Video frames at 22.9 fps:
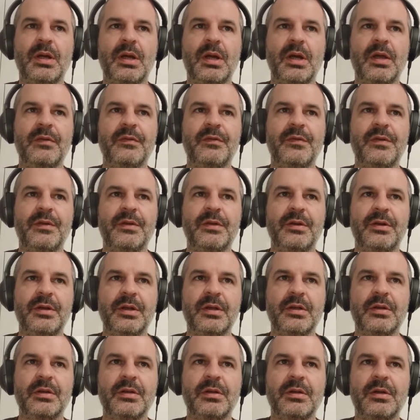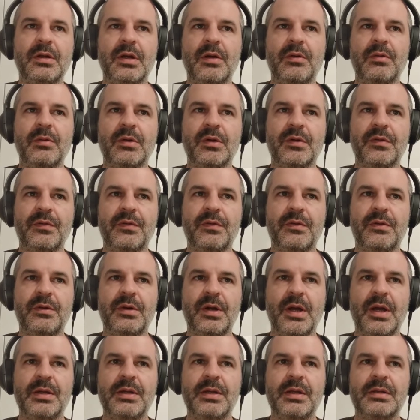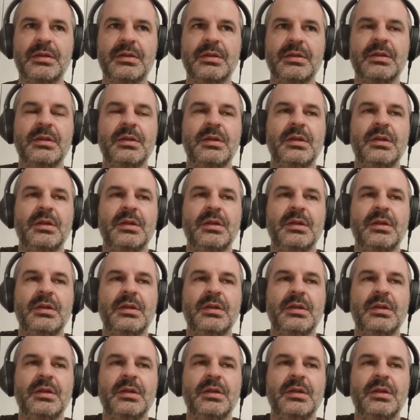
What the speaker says: I'm Federico. I work for Red Hat.